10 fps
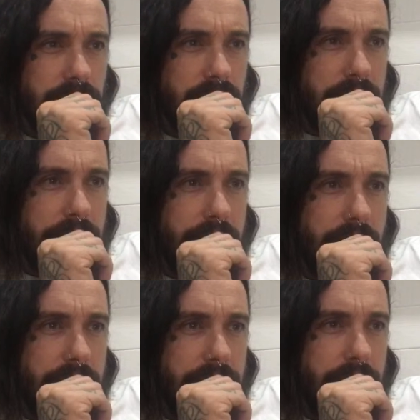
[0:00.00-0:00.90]
What area are
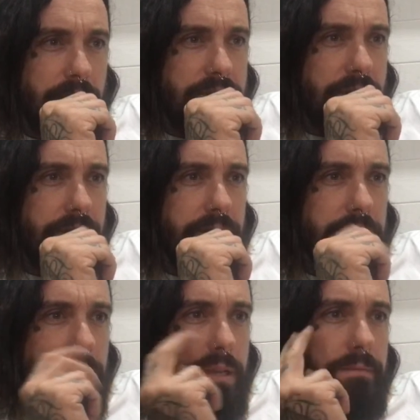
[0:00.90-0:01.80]
you at, Liam? In
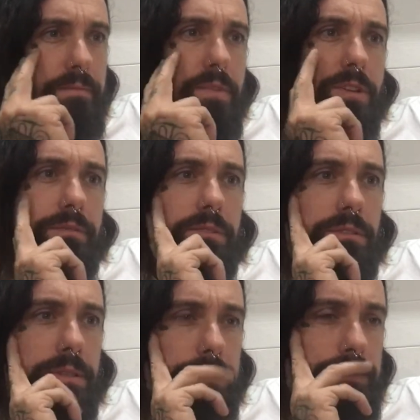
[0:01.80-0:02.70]
Sheffield, mate.
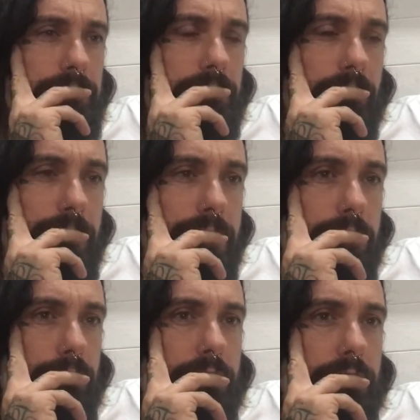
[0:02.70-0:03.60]
Sheffield.
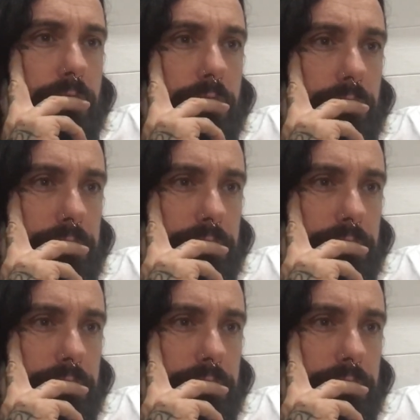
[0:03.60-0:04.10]
Up to north.